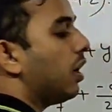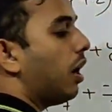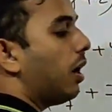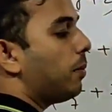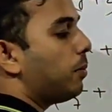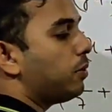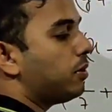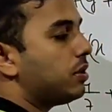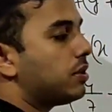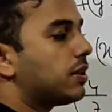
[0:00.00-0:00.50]

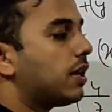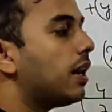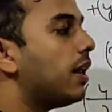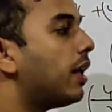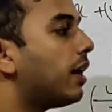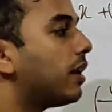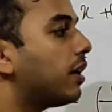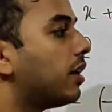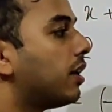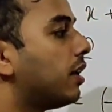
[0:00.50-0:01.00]
After this
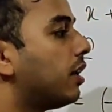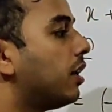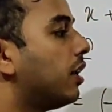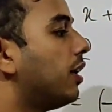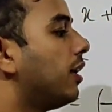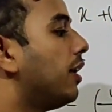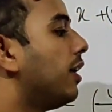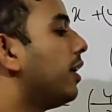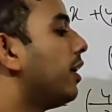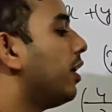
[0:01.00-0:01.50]
clear?
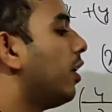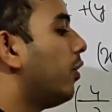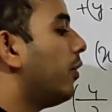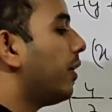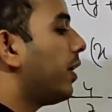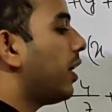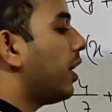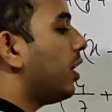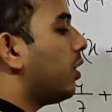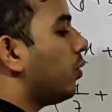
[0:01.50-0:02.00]
Now
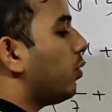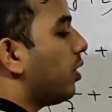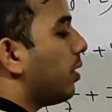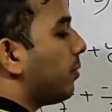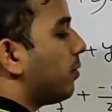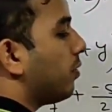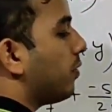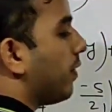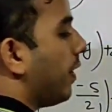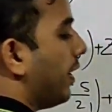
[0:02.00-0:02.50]
again we
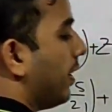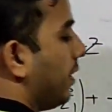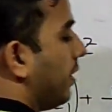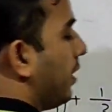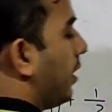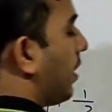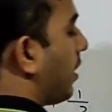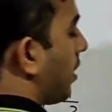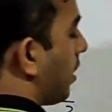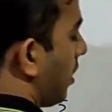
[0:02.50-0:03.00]
have to find
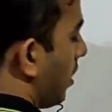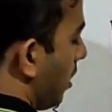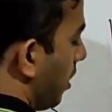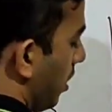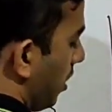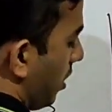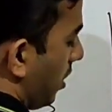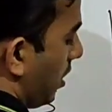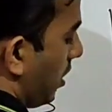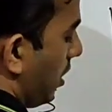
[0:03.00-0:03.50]
their
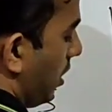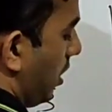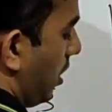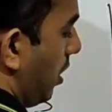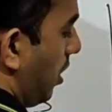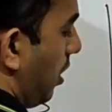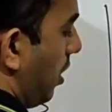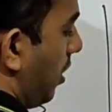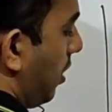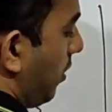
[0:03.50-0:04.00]

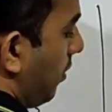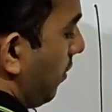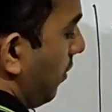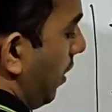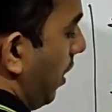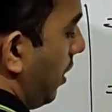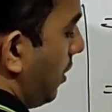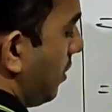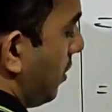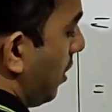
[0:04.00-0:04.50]

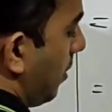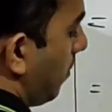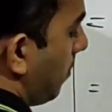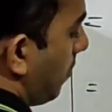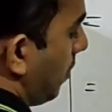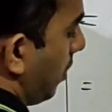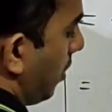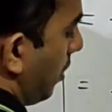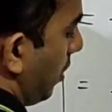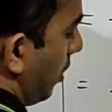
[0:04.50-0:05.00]
LCM.
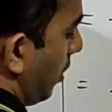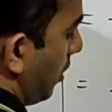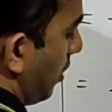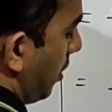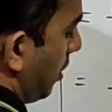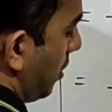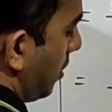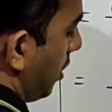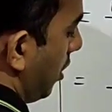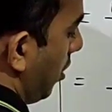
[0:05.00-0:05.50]

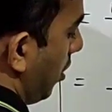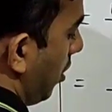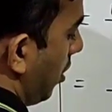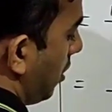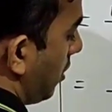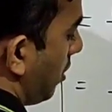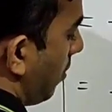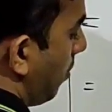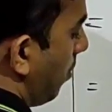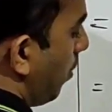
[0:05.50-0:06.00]
Its
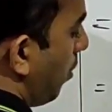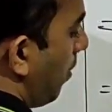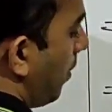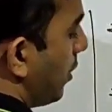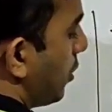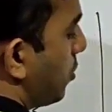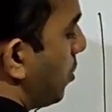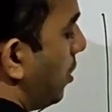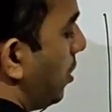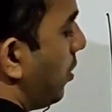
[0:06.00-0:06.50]
LCM will be how
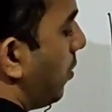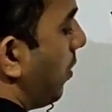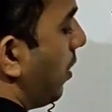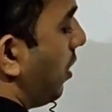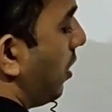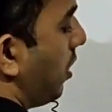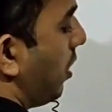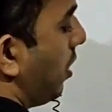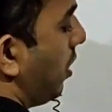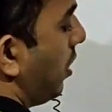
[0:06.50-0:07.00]
much? 21.